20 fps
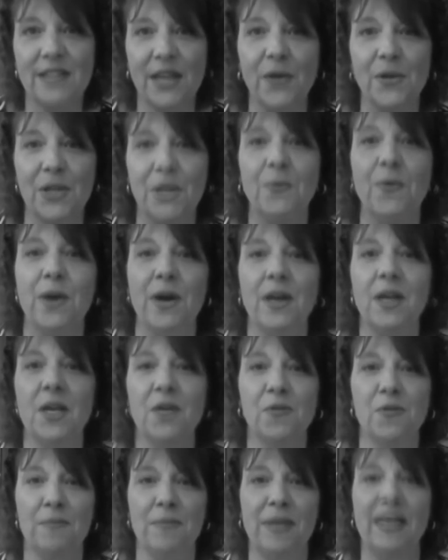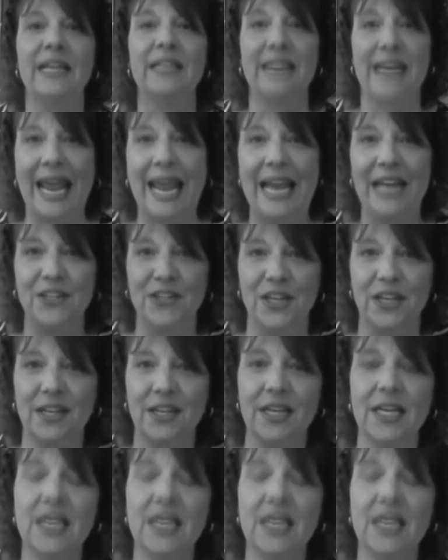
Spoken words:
They only wanted to hear from me as an agent.